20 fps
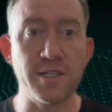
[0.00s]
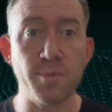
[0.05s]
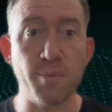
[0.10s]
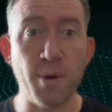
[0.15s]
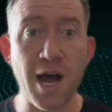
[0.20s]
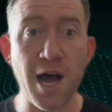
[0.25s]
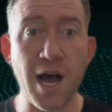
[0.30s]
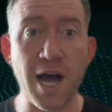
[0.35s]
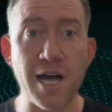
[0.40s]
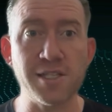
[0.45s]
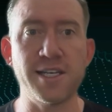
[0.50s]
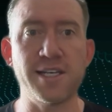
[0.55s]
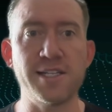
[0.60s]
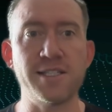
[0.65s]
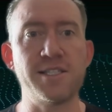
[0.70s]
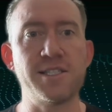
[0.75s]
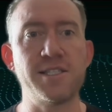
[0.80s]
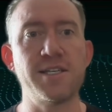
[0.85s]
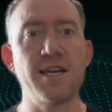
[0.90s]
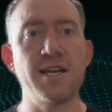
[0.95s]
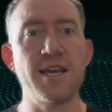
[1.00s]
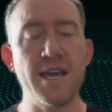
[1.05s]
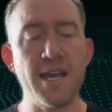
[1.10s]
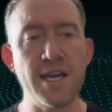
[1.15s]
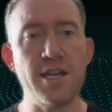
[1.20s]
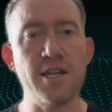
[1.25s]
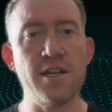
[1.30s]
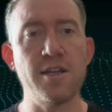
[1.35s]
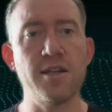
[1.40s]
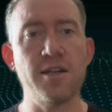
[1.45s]
deposits
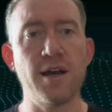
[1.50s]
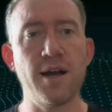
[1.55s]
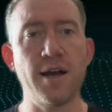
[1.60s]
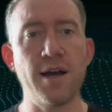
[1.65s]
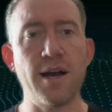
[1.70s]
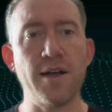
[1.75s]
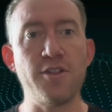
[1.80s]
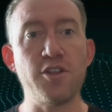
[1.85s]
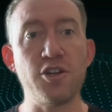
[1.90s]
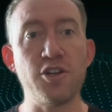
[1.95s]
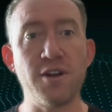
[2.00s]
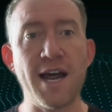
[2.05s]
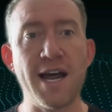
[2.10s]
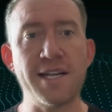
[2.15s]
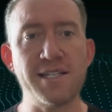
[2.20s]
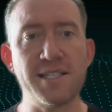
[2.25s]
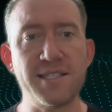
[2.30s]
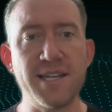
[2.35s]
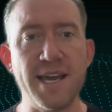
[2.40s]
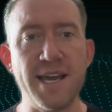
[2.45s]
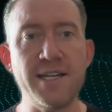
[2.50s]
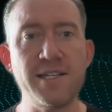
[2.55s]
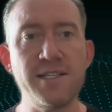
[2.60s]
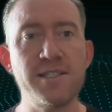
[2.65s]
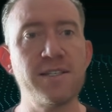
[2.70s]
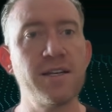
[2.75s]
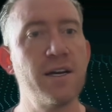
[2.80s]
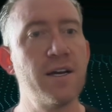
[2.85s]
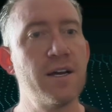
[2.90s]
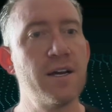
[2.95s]
in uh, the United
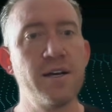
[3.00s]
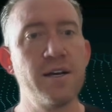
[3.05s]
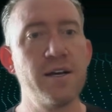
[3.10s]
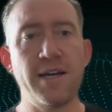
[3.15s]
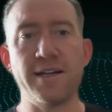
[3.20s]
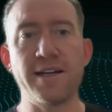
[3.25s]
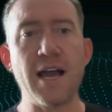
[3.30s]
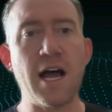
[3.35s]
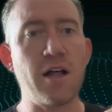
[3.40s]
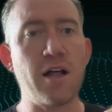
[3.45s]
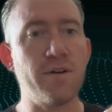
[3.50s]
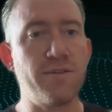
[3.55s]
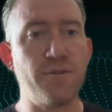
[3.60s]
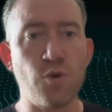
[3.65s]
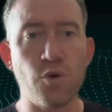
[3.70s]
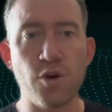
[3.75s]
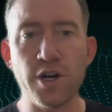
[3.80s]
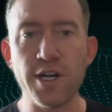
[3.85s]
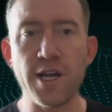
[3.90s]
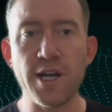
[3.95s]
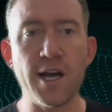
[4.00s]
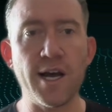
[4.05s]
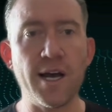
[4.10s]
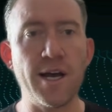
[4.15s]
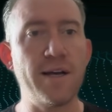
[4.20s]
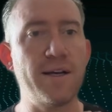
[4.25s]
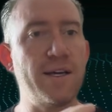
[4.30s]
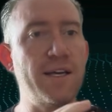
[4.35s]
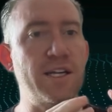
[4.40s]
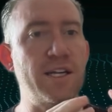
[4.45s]
States, in
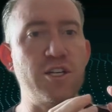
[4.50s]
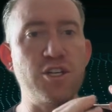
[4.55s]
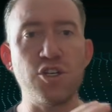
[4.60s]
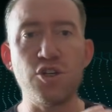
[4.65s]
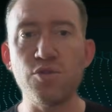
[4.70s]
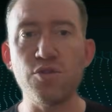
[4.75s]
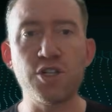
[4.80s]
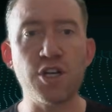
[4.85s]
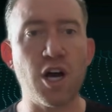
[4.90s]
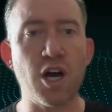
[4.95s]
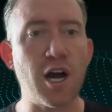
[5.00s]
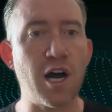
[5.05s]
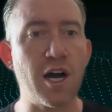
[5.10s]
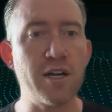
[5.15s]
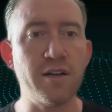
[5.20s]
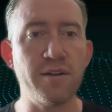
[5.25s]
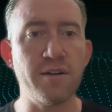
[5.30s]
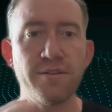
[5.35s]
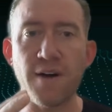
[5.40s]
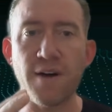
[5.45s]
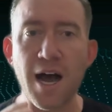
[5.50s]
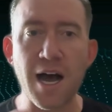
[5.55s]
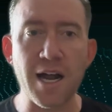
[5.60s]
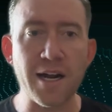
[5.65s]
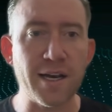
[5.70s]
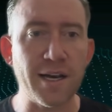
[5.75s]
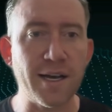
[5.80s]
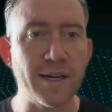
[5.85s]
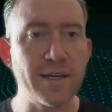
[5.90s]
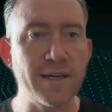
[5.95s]
California, in Utah,
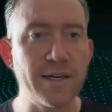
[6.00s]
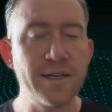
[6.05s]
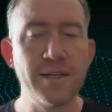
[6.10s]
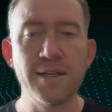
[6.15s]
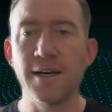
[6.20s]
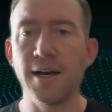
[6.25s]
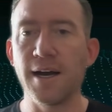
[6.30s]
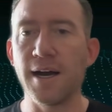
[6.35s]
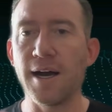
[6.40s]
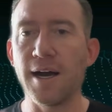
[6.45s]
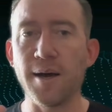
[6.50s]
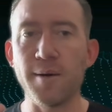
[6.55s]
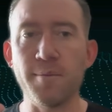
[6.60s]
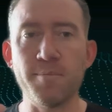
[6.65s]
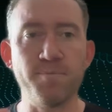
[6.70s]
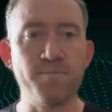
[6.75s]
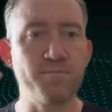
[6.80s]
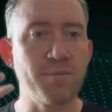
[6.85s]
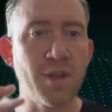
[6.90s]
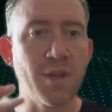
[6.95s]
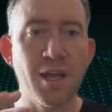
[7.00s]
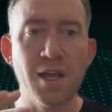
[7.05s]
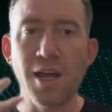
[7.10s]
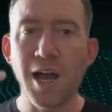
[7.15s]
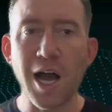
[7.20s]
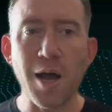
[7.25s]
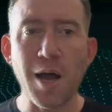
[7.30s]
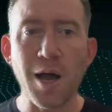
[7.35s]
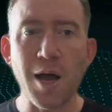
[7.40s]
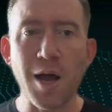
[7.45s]
Nevada, um,
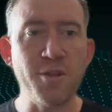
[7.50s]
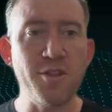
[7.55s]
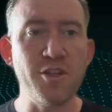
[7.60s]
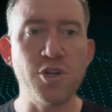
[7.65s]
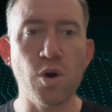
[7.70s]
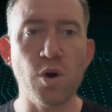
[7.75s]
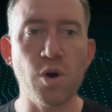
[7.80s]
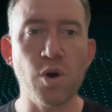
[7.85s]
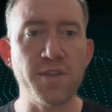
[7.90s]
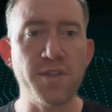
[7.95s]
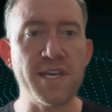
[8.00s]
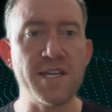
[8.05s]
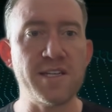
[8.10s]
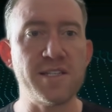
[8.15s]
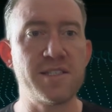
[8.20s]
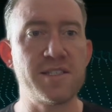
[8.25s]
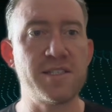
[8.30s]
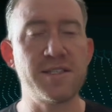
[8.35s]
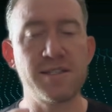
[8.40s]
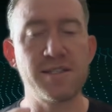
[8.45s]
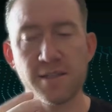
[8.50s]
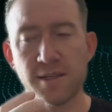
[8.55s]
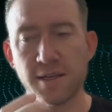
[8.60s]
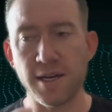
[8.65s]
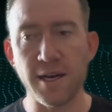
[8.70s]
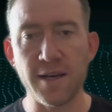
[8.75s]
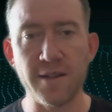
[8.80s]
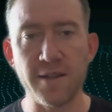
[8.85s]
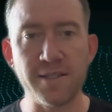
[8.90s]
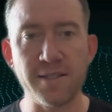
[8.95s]
up in the Northeast,
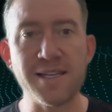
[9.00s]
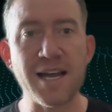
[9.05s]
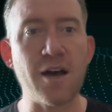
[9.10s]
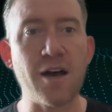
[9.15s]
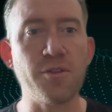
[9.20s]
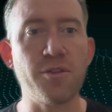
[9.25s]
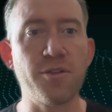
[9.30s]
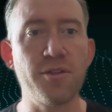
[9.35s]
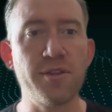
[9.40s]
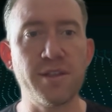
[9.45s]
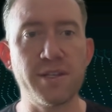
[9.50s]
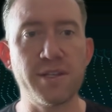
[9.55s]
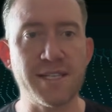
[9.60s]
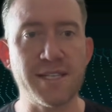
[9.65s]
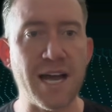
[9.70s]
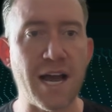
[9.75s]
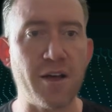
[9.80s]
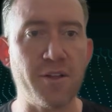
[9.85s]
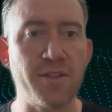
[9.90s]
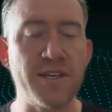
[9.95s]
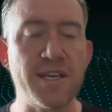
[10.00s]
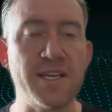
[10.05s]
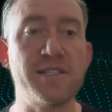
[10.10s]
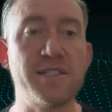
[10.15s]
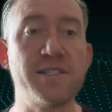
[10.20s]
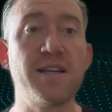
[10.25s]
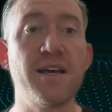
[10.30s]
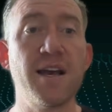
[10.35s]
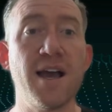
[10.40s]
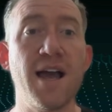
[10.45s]
uh, the South, the
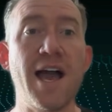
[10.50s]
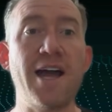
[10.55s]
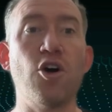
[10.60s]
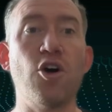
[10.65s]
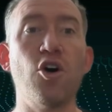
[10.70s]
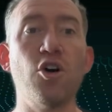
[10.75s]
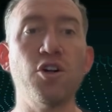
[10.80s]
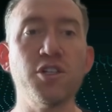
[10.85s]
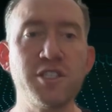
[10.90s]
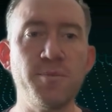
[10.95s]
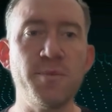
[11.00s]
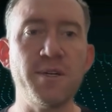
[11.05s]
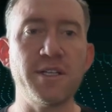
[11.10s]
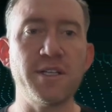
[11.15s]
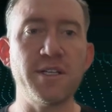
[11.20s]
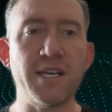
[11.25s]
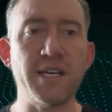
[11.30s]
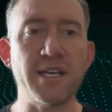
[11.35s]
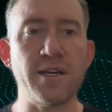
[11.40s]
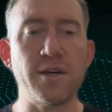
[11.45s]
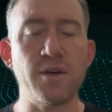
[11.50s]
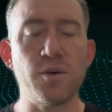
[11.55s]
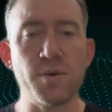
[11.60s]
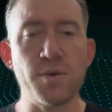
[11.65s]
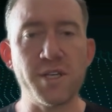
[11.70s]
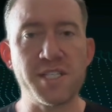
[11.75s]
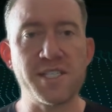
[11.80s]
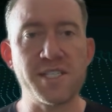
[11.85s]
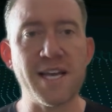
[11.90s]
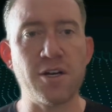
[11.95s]
Southeast, and ultimately
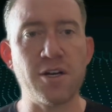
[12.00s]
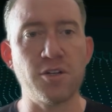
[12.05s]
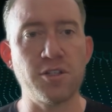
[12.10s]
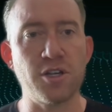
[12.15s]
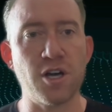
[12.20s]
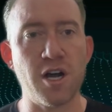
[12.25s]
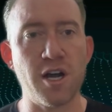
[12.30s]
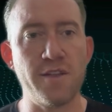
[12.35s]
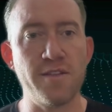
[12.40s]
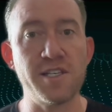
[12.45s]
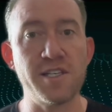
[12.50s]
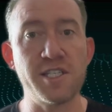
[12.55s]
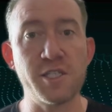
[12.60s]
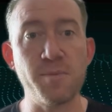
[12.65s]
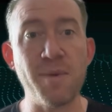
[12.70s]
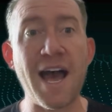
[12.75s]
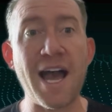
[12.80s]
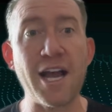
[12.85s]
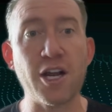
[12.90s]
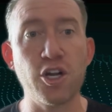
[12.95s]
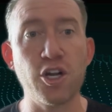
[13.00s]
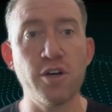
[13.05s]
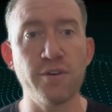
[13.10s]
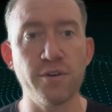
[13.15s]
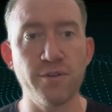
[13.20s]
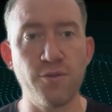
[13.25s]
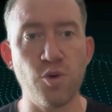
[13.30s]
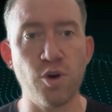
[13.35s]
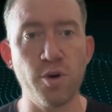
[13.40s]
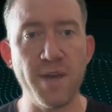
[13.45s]
we settled on the
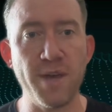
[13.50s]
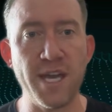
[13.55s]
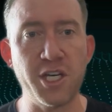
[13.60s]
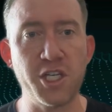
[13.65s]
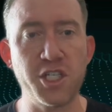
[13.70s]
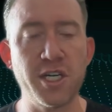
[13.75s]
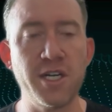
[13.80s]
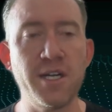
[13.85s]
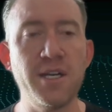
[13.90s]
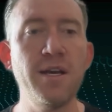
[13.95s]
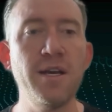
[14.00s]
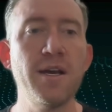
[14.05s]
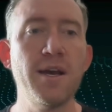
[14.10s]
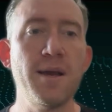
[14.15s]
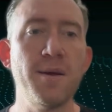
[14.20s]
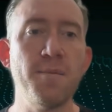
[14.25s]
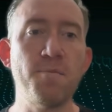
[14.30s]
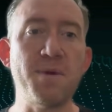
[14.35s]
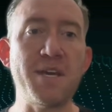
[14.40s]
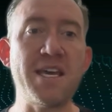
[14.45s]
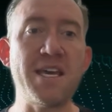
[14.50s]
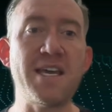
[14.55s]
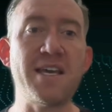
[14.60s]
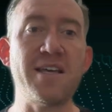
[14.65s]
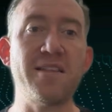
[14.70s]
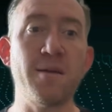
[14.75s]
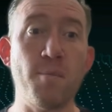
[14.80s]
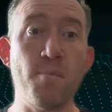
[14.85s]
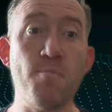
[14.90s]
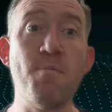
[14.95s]
Smackover Formation
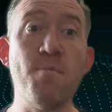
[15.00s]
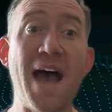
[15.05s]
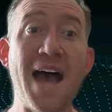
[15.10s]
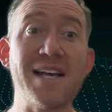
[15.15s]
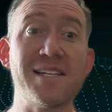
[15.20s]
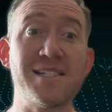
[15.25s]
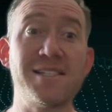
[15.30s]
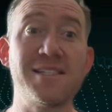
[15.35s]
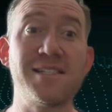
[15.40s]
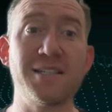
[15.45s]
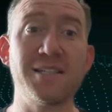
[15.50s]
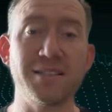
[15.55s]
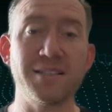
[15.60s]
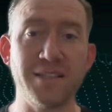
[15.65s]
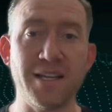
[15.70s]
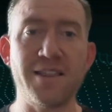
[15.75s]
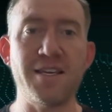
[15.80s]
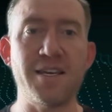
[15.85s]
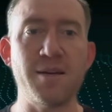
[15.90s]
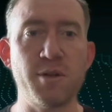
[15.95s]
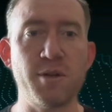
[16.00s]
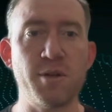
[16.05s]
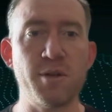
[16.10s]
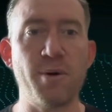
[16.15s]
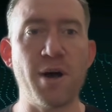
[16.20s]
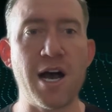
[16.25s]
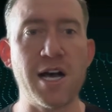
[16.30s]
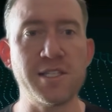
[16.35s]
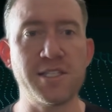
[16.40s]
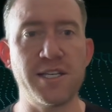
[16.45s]
being the best lithium
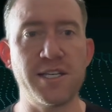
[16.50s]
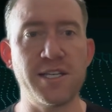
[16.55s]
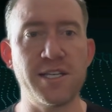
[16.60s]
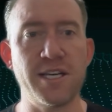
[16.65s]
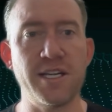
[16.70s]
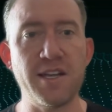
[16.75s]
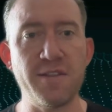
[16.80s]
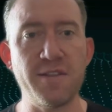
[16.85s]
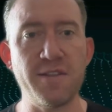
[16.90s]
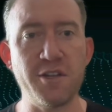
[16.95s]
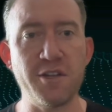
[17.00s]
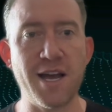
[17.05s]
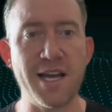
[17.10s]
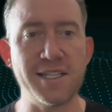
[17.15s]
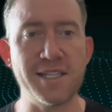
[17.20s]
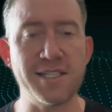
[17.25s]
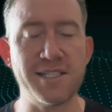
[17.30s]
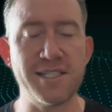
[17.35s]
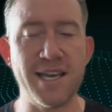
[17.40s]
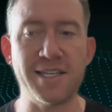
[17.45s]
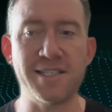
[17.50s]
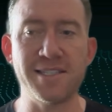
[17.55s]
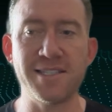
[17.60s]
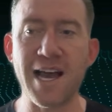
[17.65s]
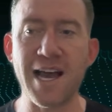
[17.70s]
deposit in the United States.